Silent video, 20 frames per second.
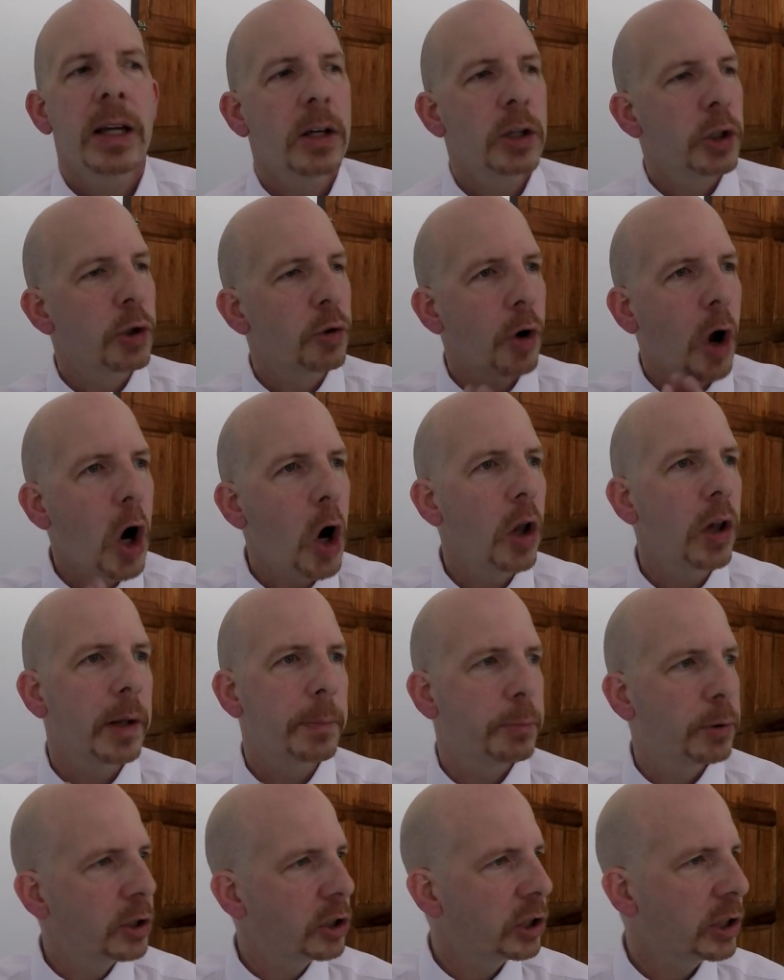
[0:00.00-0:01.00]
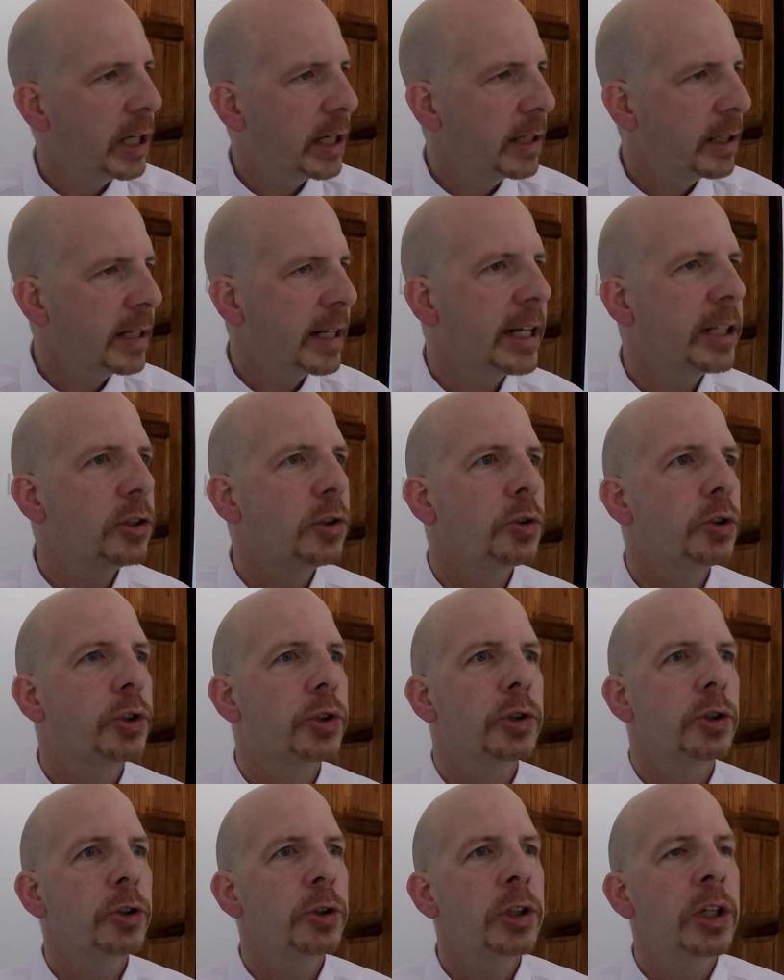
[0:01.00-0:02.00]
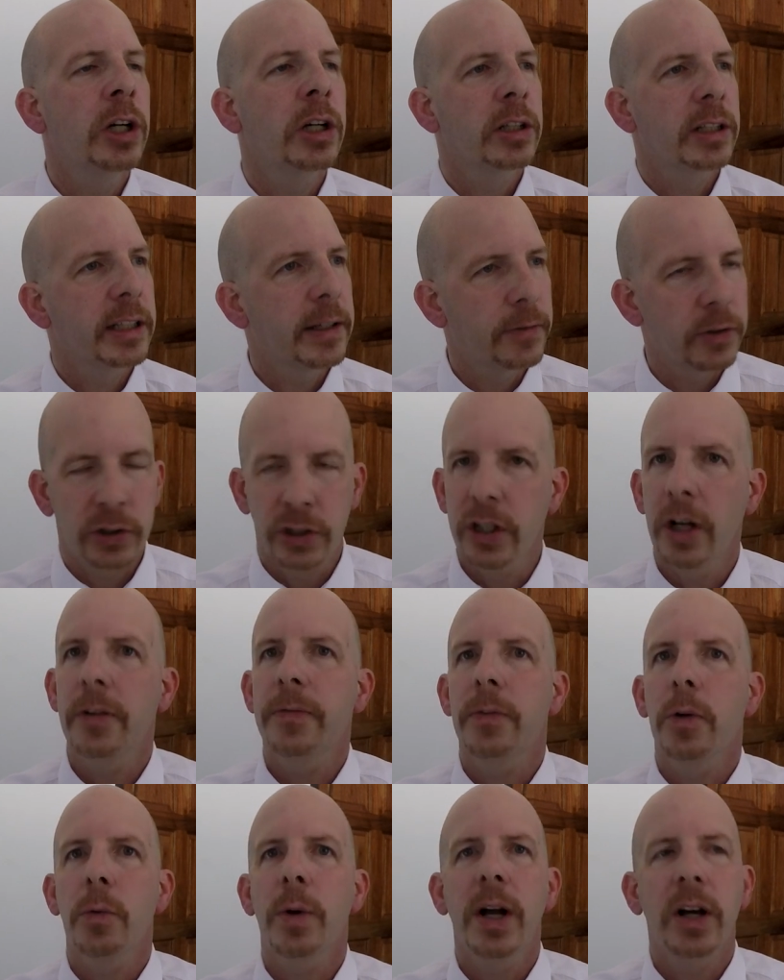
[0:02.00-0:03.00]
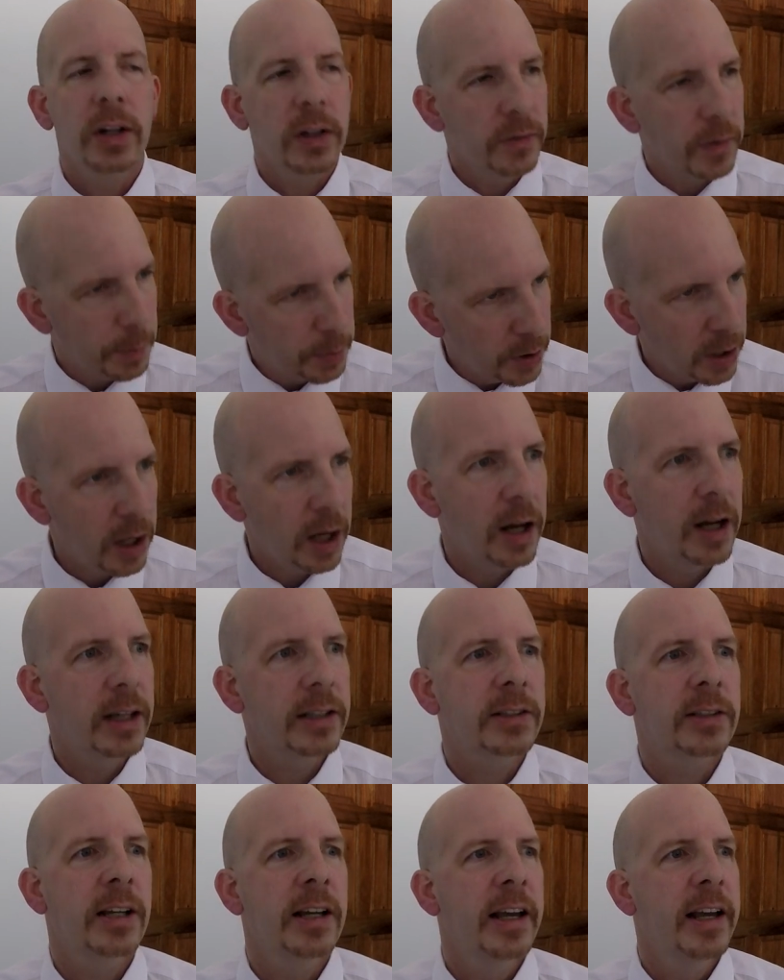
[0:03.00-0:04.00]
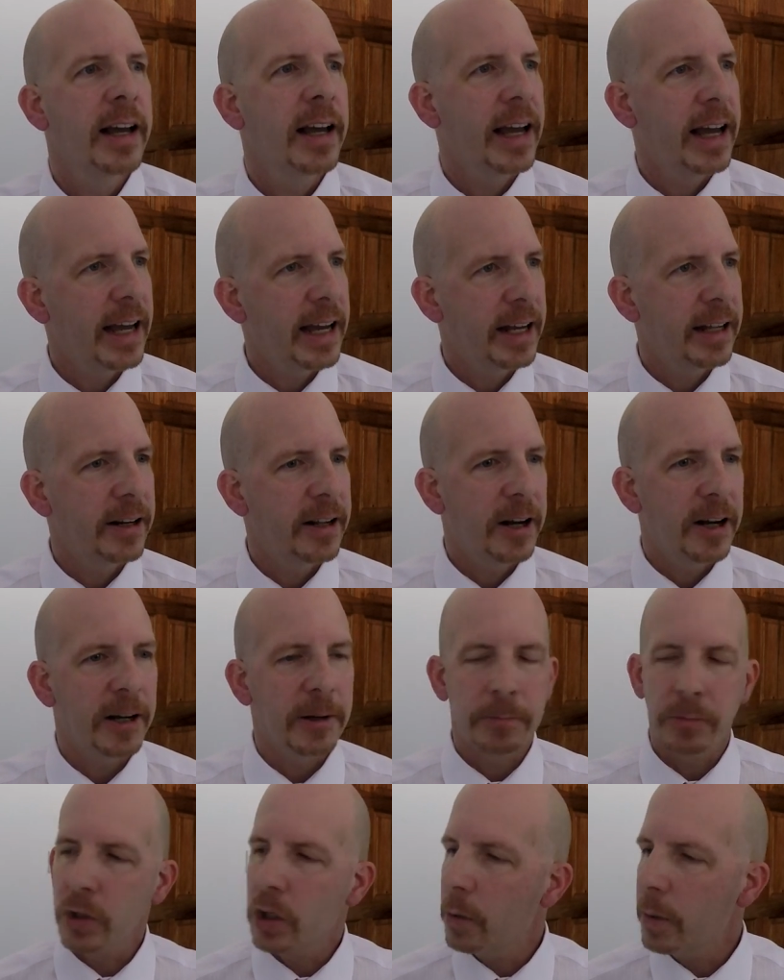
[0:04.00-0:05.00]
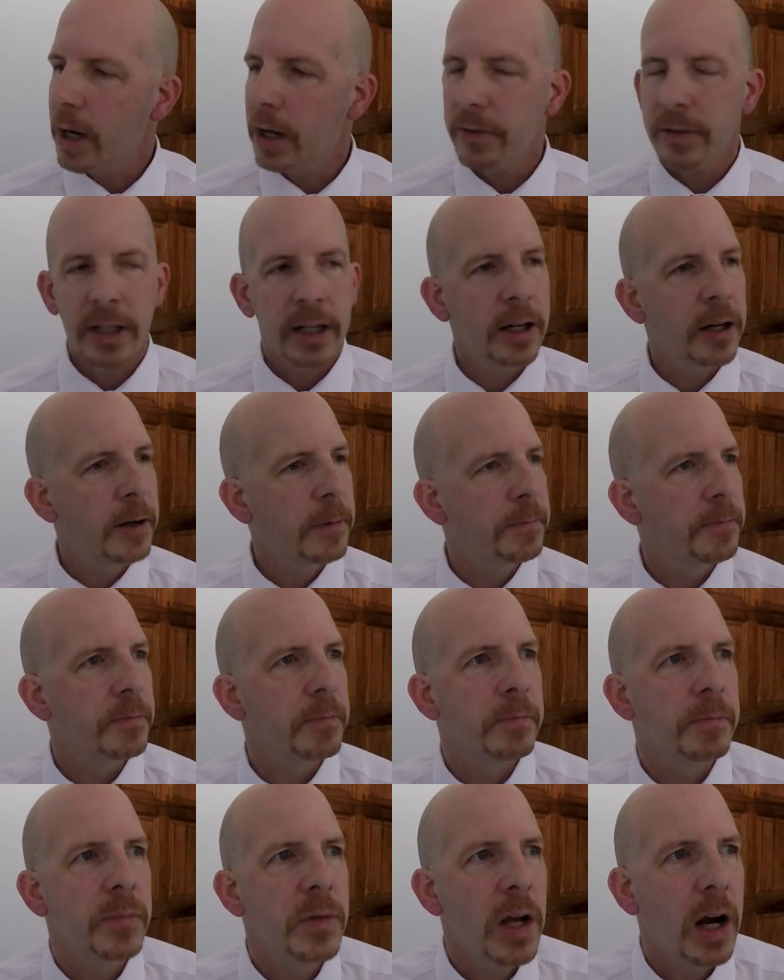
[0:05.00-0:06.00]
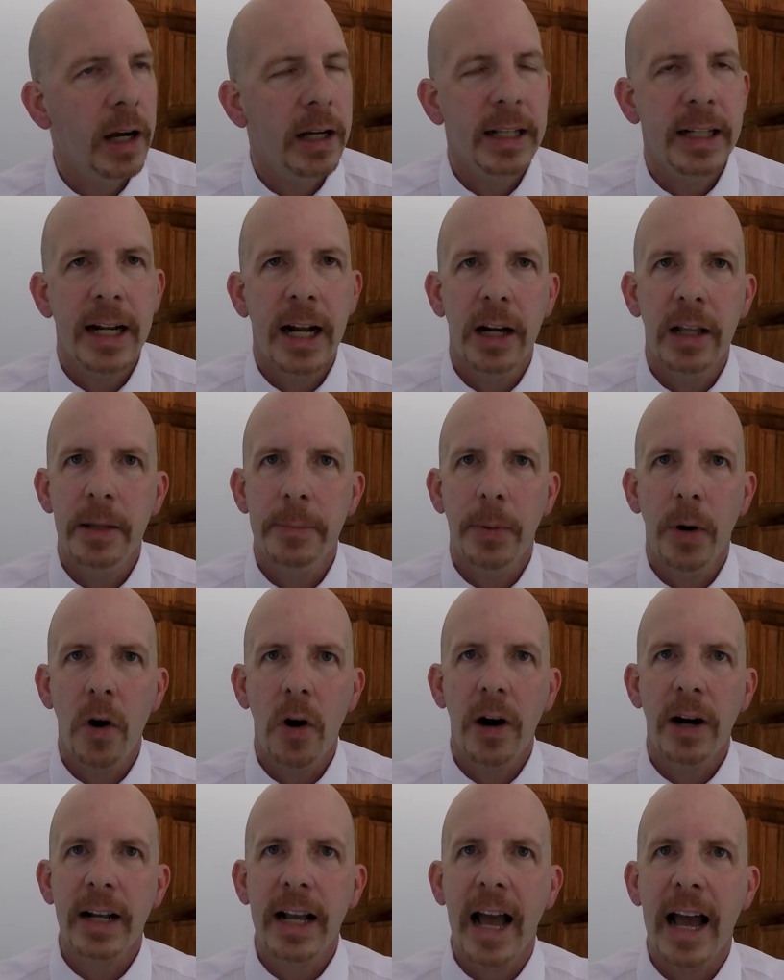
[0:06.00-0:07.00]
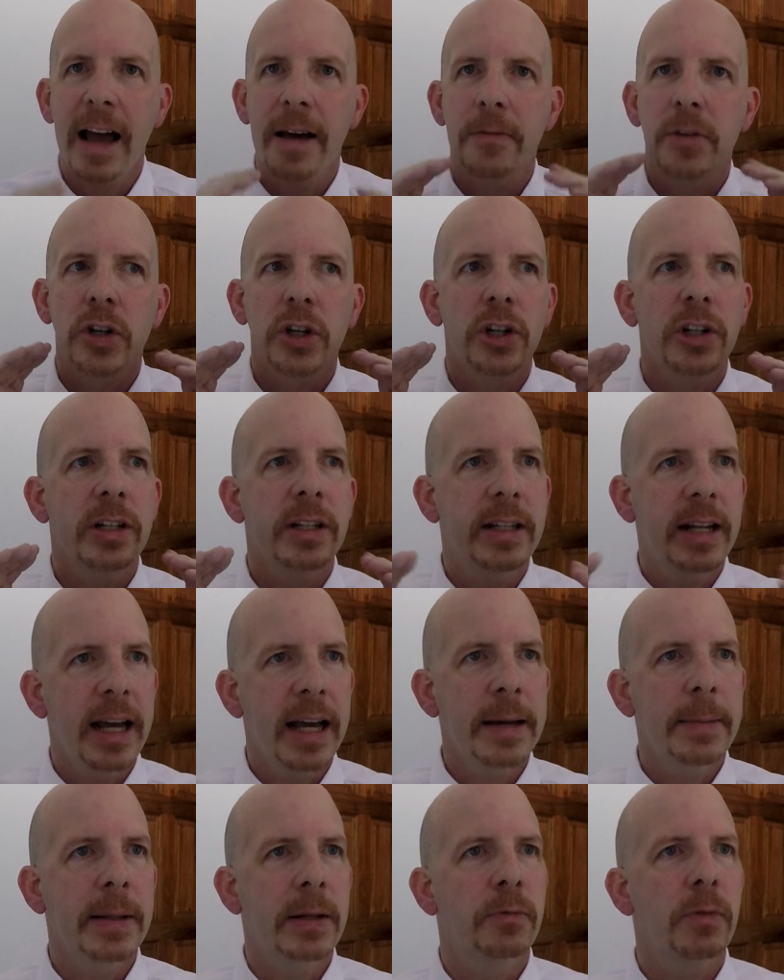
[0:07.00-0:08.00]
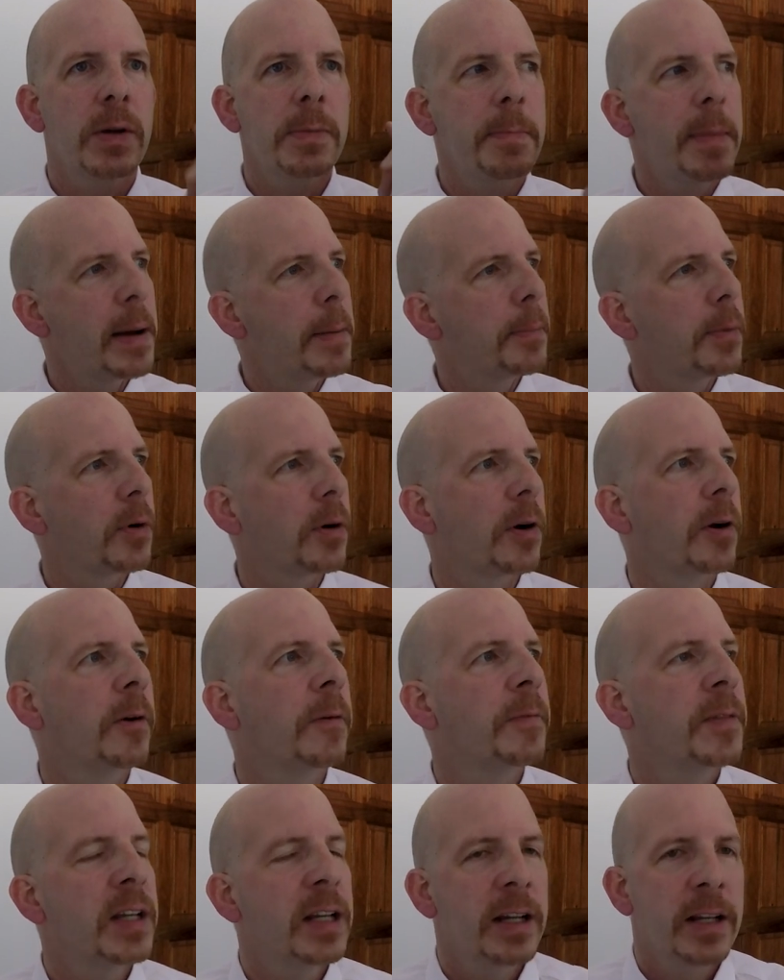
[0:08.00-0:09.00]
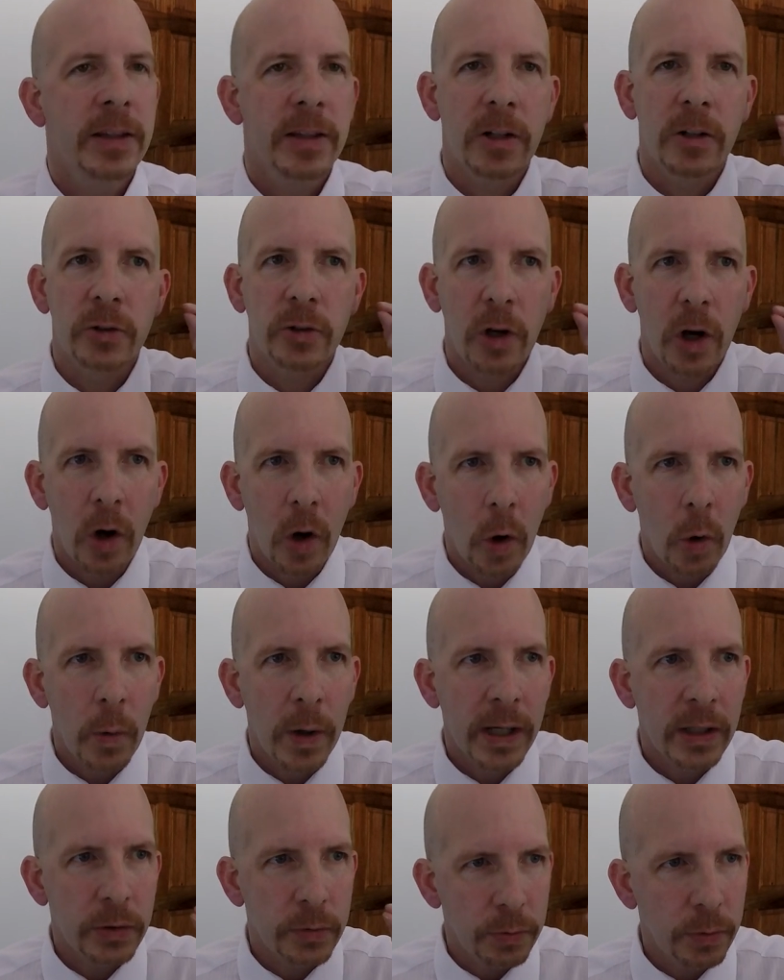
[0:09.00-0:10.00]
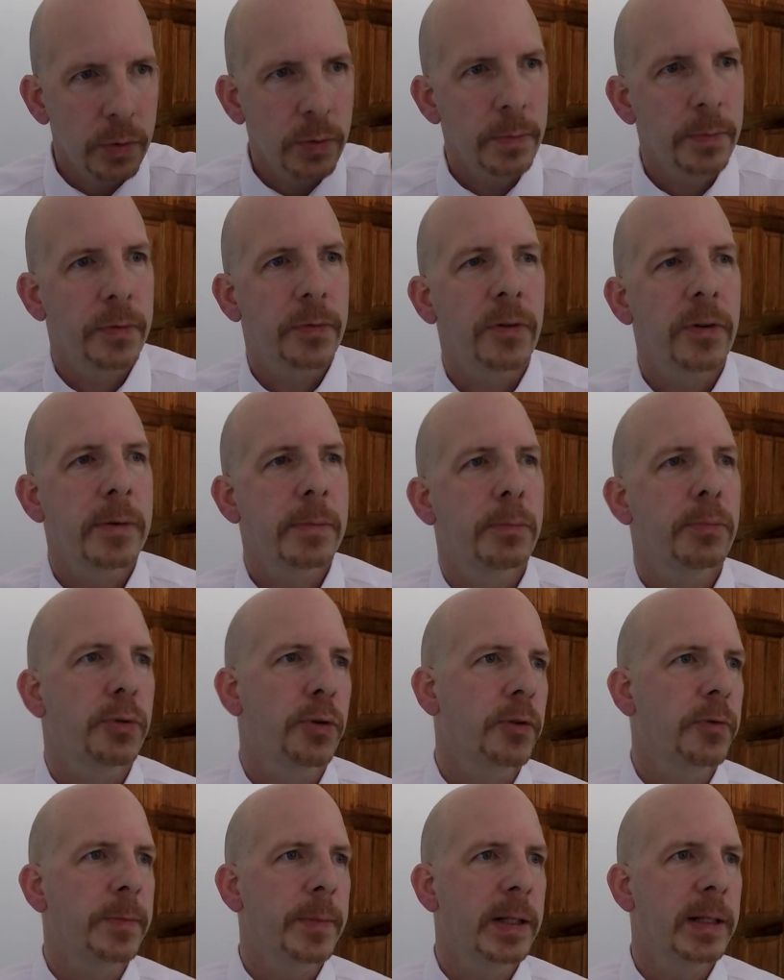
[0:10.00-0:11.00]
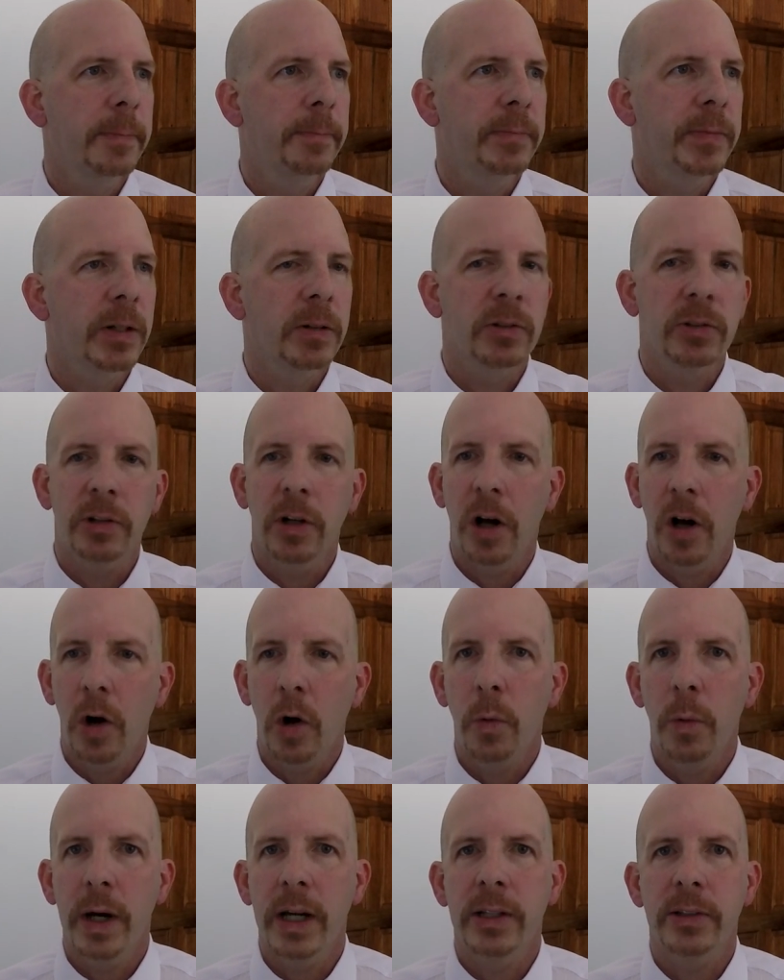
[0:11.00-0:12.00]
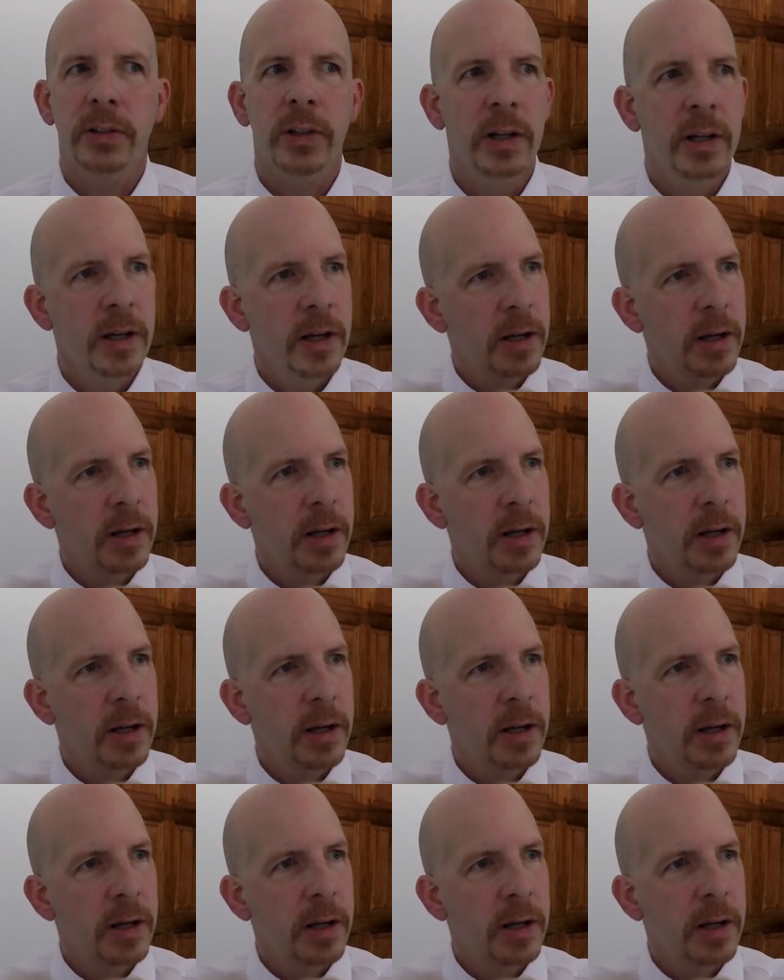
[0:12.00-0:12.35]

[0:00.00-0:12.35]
You're all appreciated, and you should give yourself a round of applause and go out there, knock it out of the park, have a good day, and remember, there's always room for improvement. There's always,